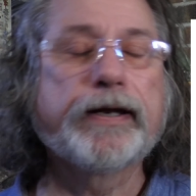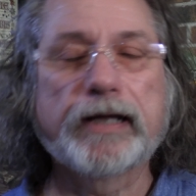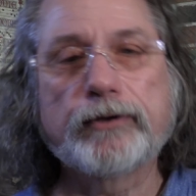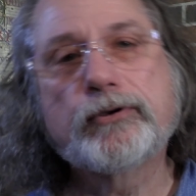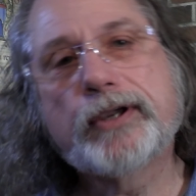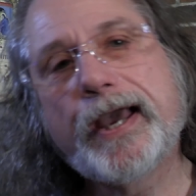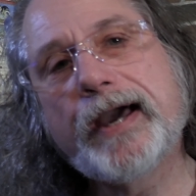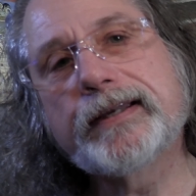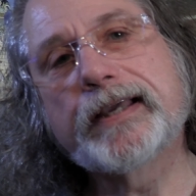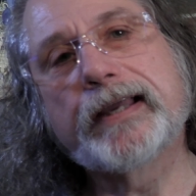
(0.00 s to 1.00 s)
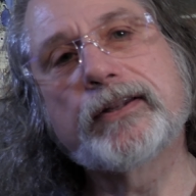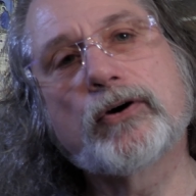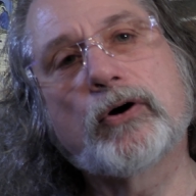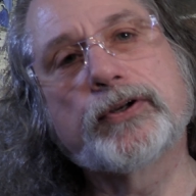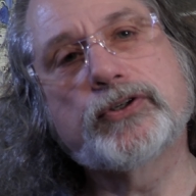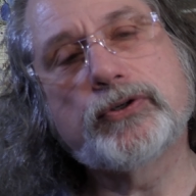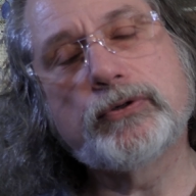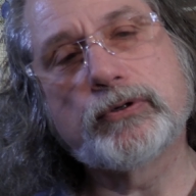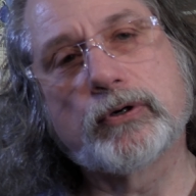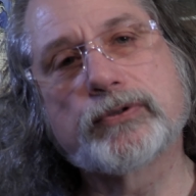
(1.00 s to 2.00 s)
Now you can get it on
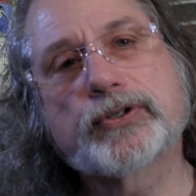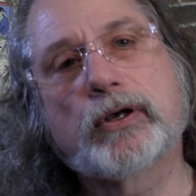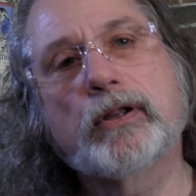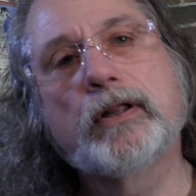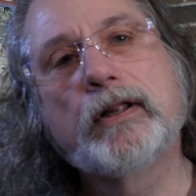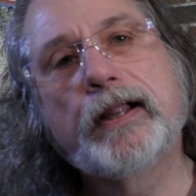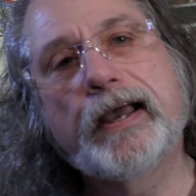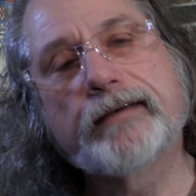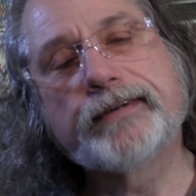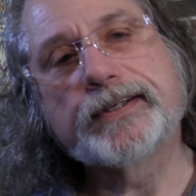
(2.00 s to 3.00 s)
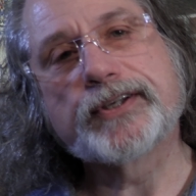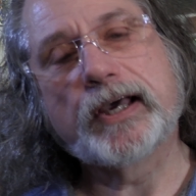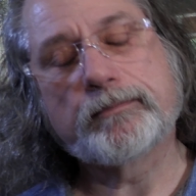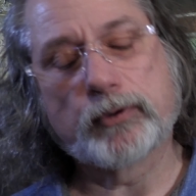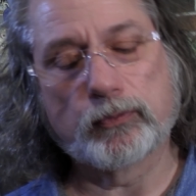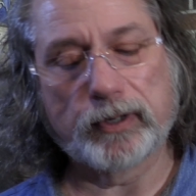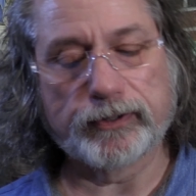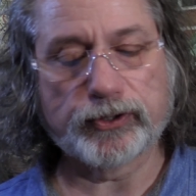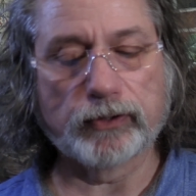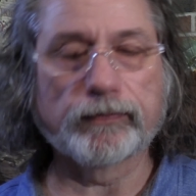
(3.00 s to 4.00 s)
2 notes. I'll have an example where
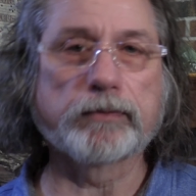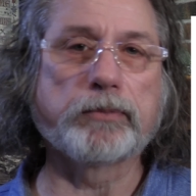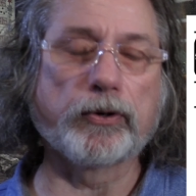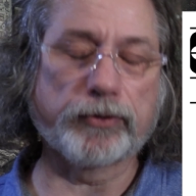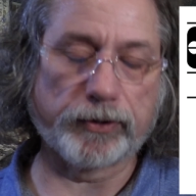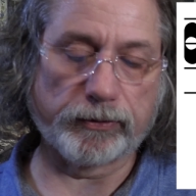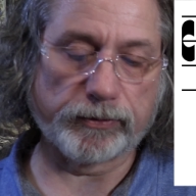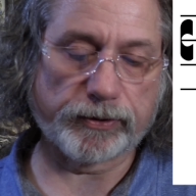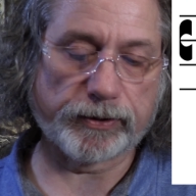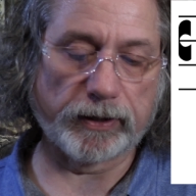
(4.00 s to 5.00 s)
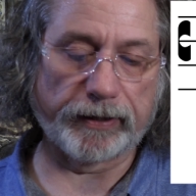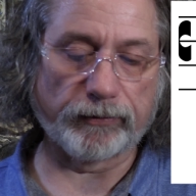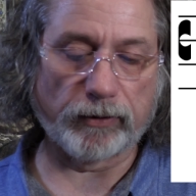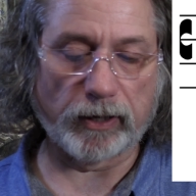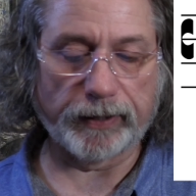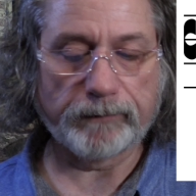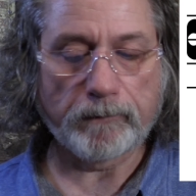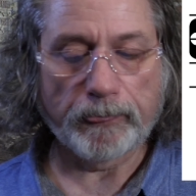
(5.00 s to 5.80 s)
it's over both notes later on.